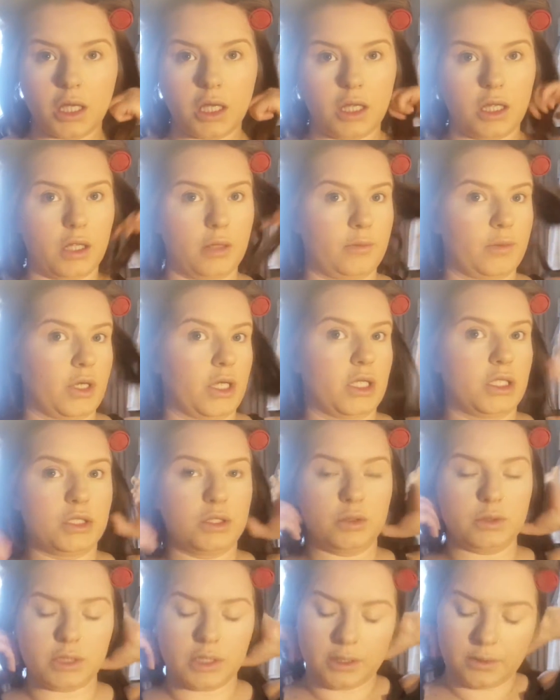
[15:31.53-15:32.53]
I'm going to
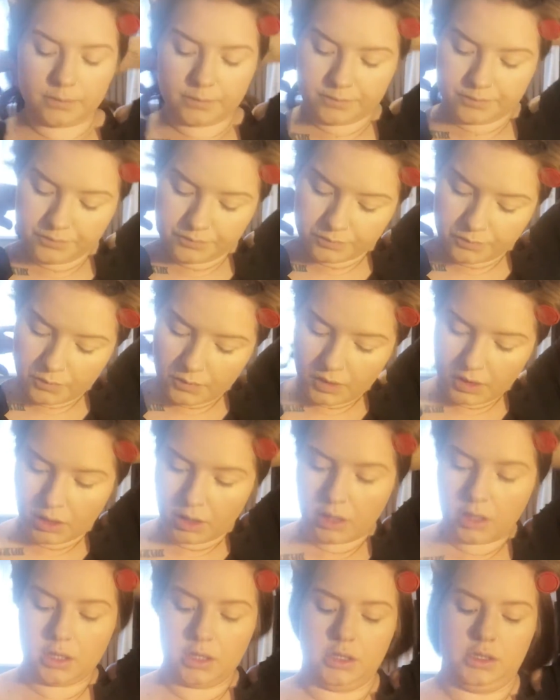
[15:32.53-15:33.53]
do that.
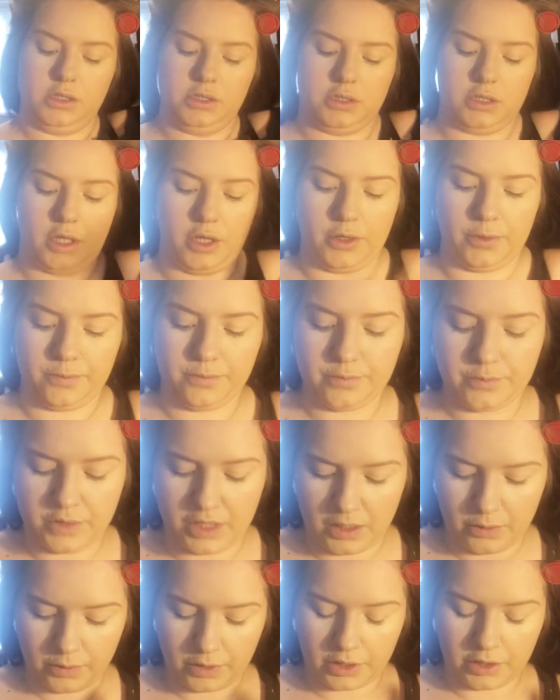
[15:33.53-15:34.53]
So
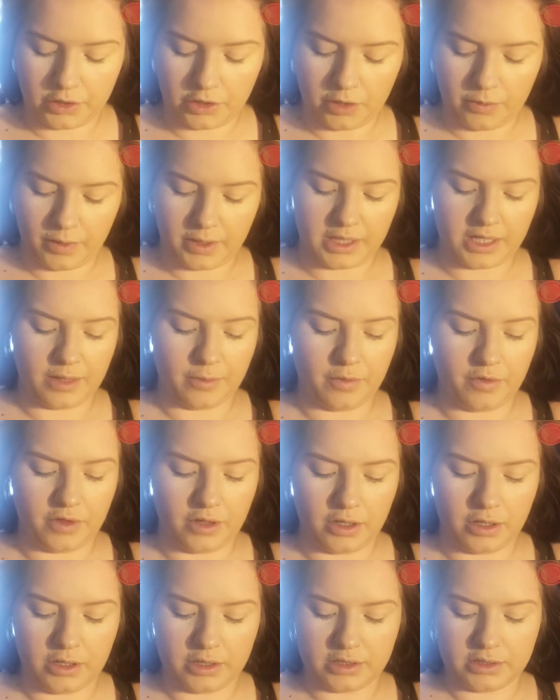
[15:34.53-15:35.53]
now we're going to go back in with the
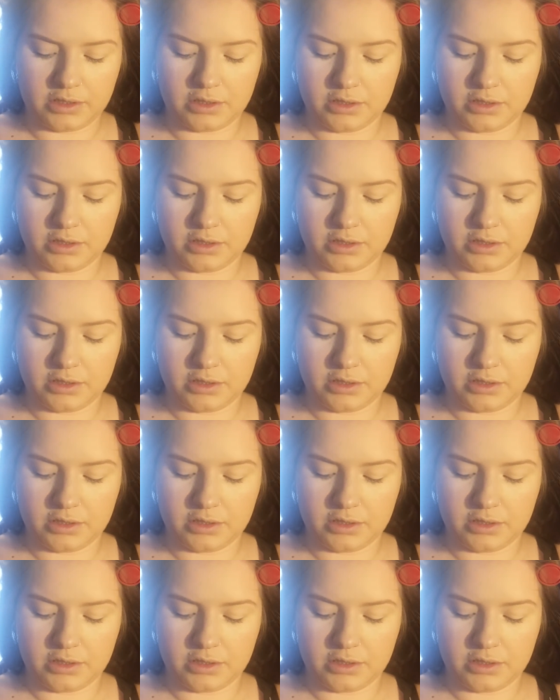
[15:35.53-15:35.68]
eyes.